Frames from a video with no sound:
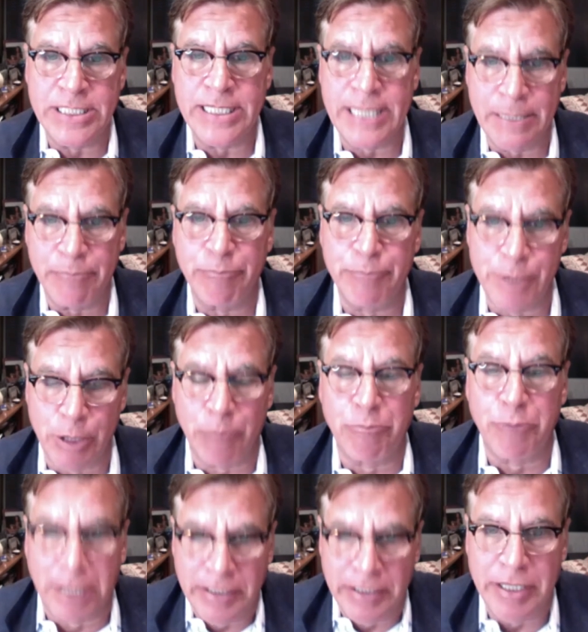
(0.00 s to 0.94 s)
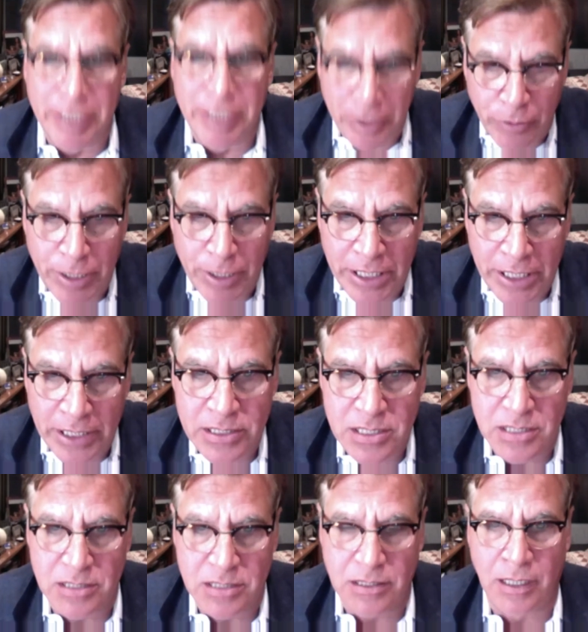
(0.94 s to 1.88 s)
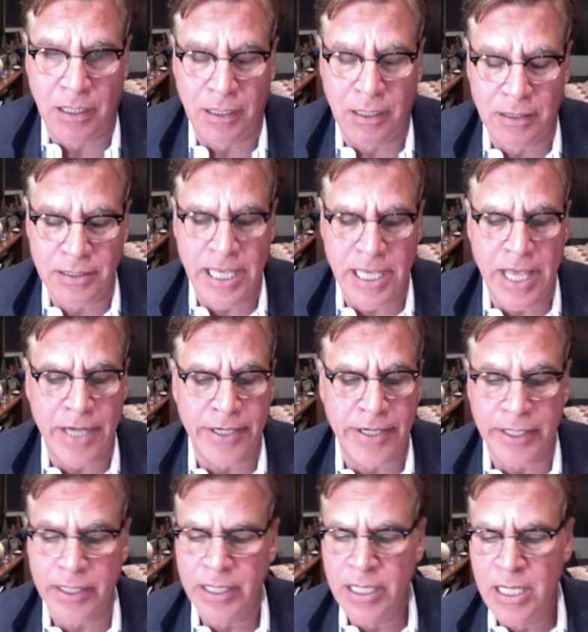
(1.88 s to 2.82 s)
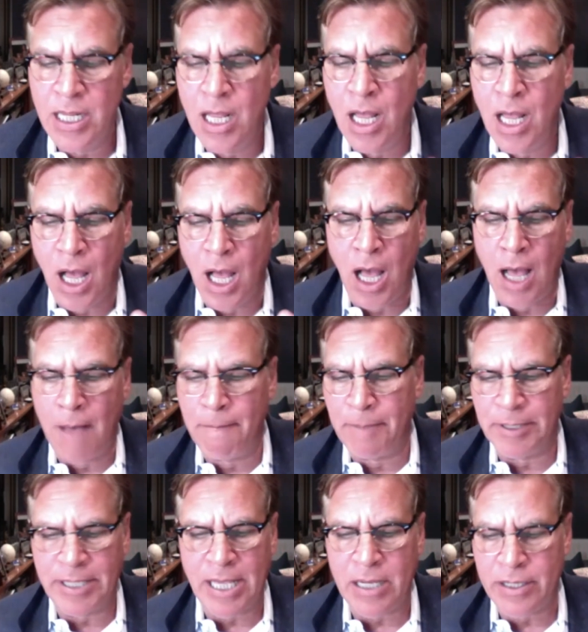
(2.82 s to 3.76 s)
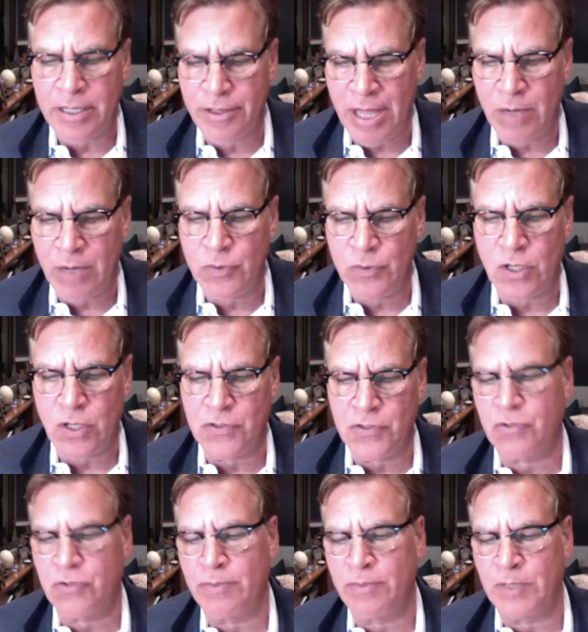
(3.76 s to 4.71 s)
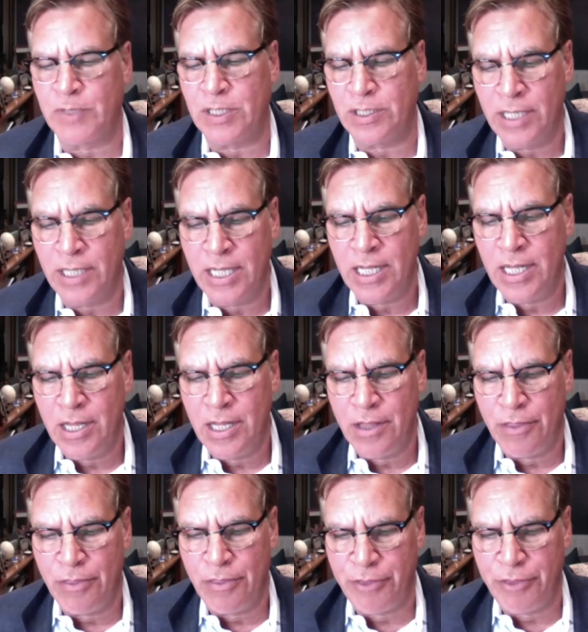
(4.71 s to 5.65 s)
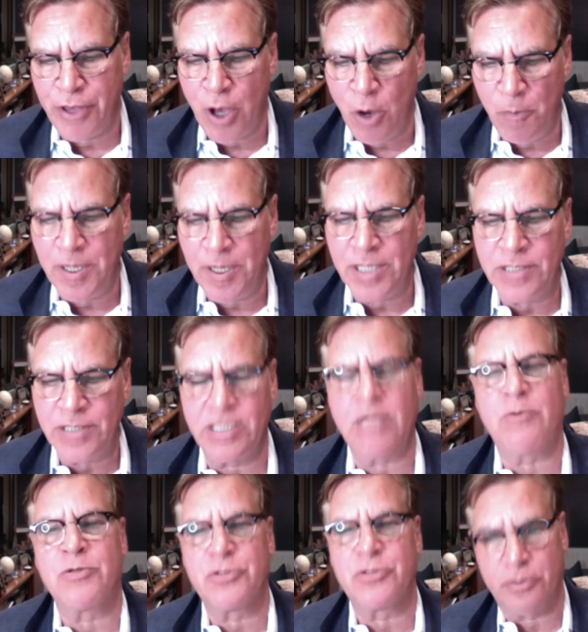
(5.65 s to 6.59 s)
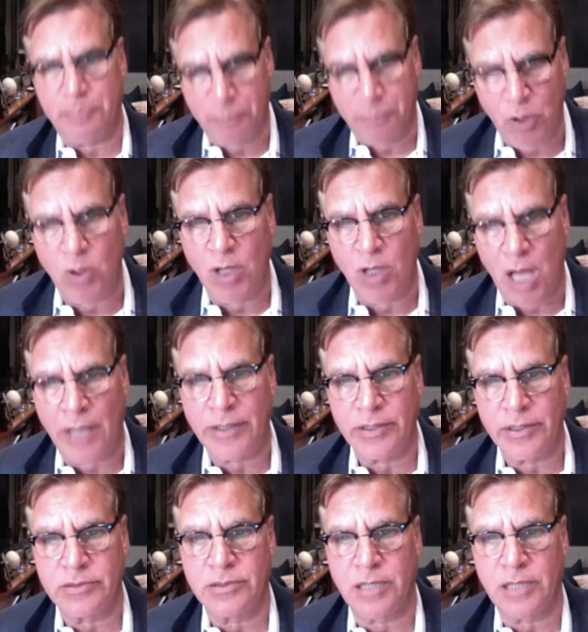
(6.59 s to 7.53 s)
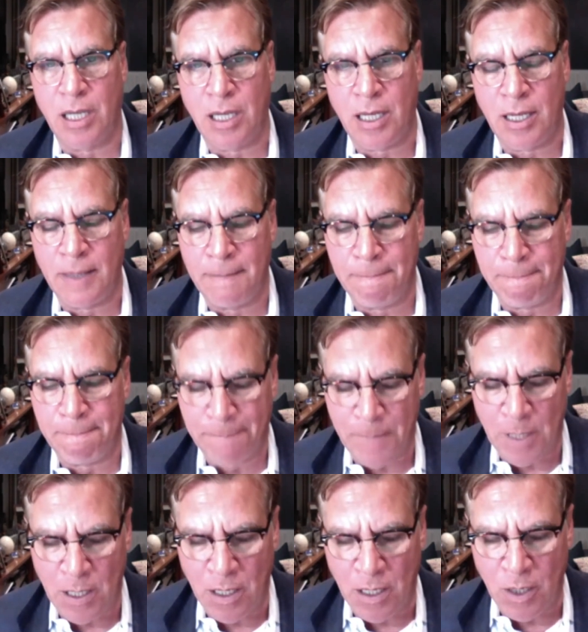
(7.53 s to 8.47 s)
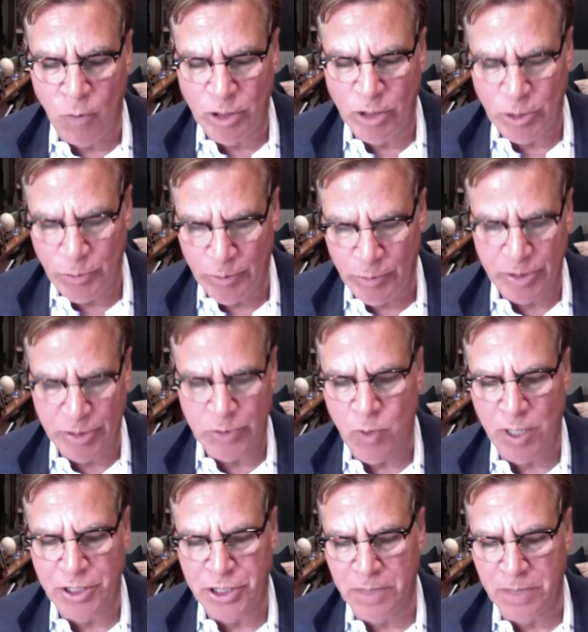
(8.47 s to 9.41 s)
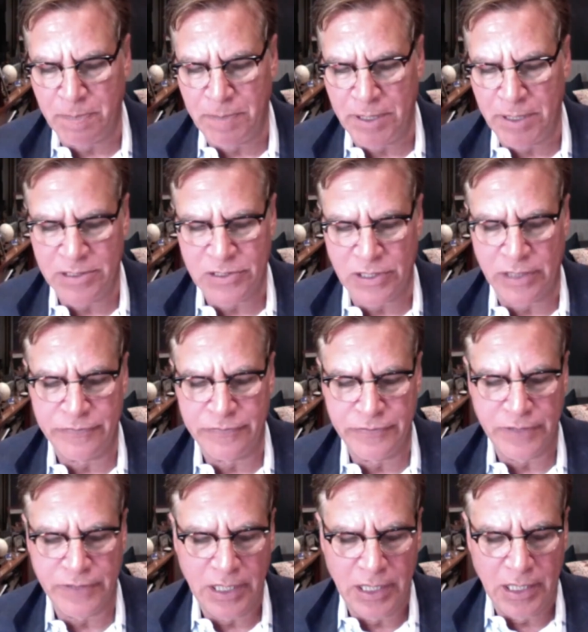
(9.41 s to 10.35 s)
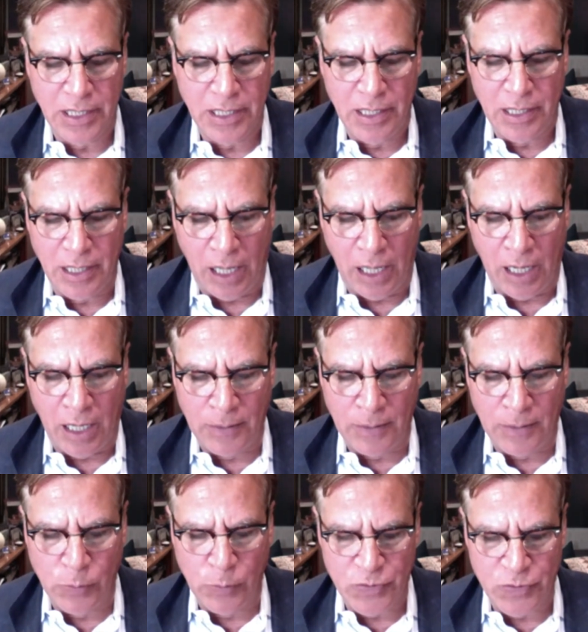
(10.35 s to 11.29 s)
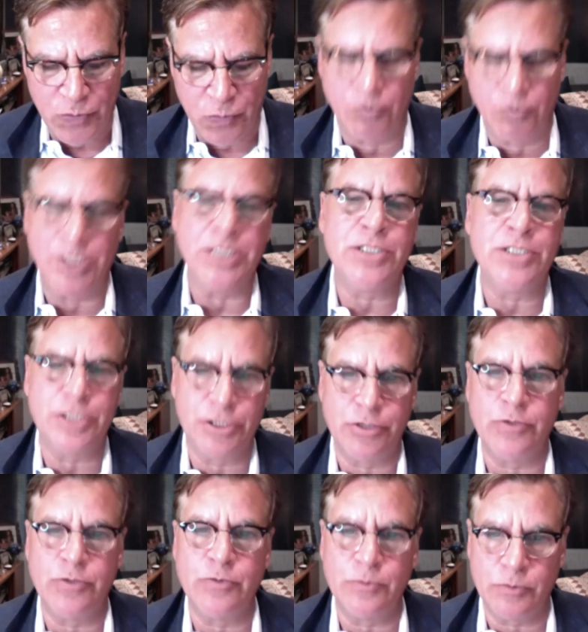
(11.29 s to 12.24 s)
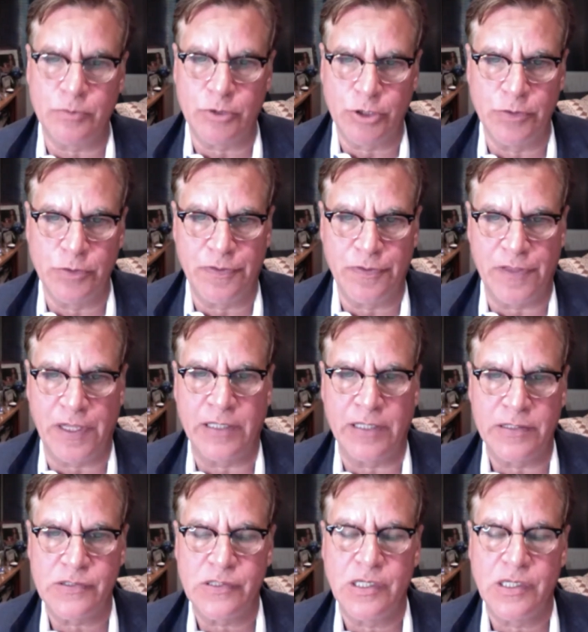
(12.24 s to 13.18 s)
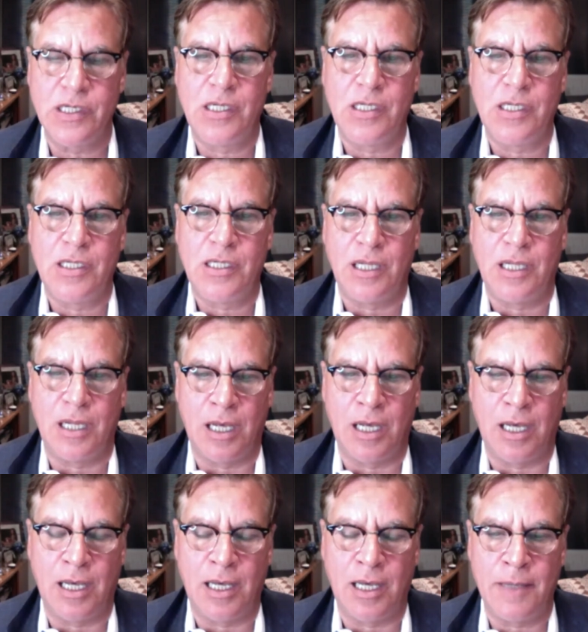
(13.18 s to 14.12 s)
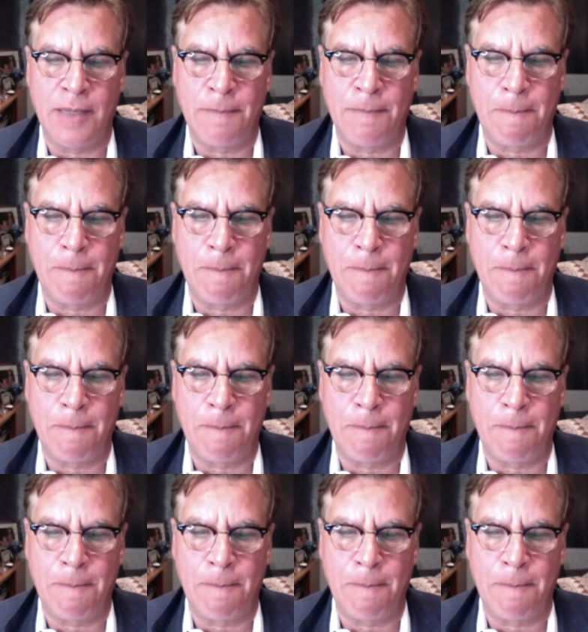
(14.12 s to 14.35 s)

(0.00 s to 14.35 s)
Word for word: to get you know bring the ingredients uh, to editing. Uh, but that that was all scripted. The opening sequence or the prologue, um, uh, which we were just watching a piece of, uh, was written to do two things: uh,